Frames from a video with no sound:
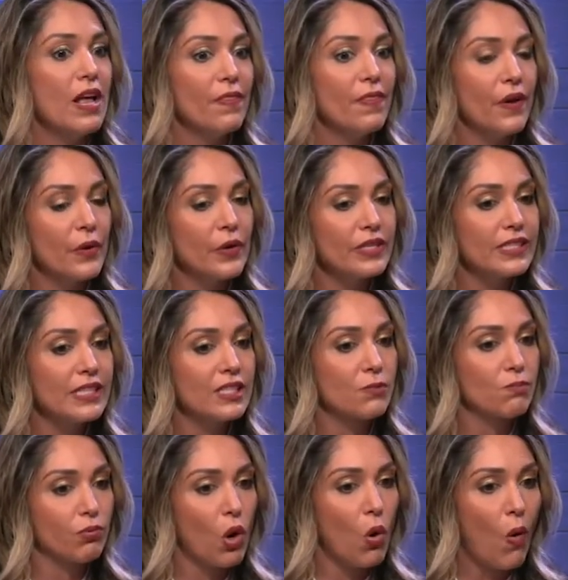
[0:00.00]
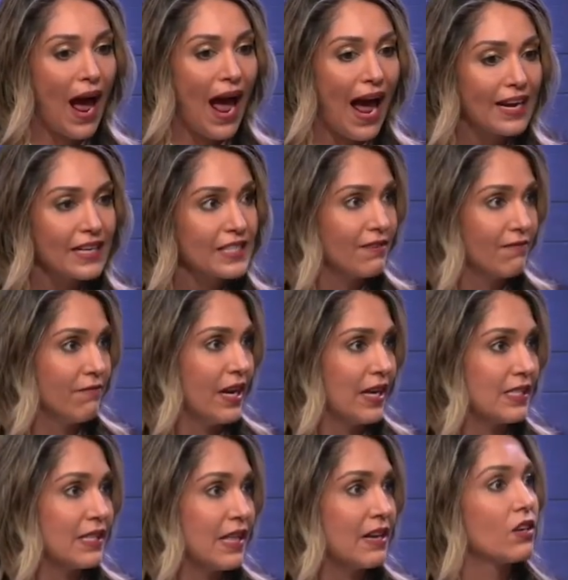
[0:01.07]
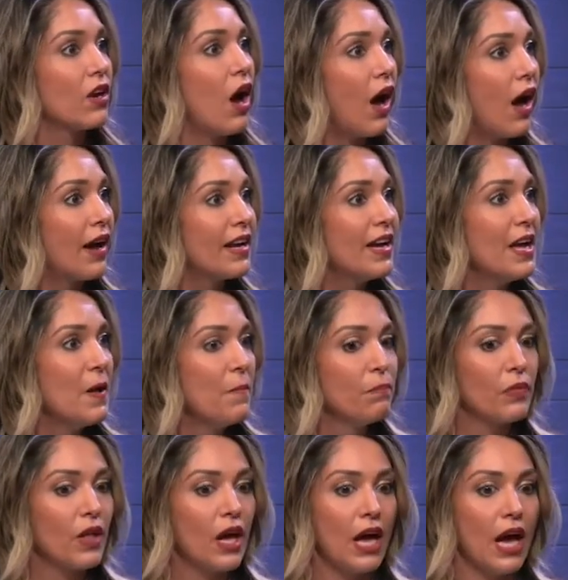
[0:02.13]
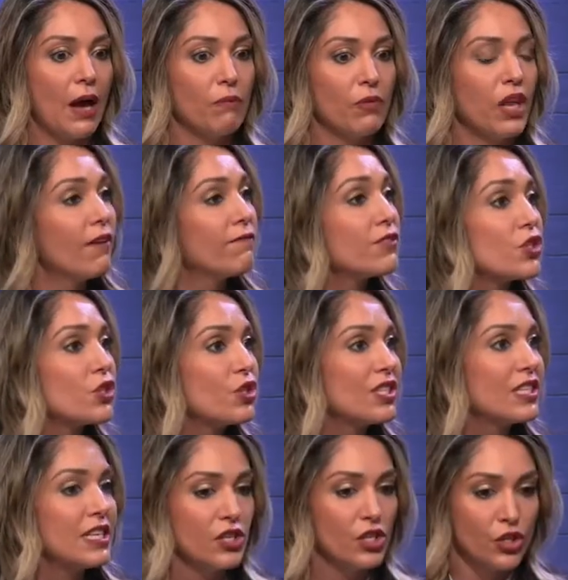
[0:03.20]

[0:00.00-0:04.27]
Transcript: There is this proactiveness that God um, loves to see.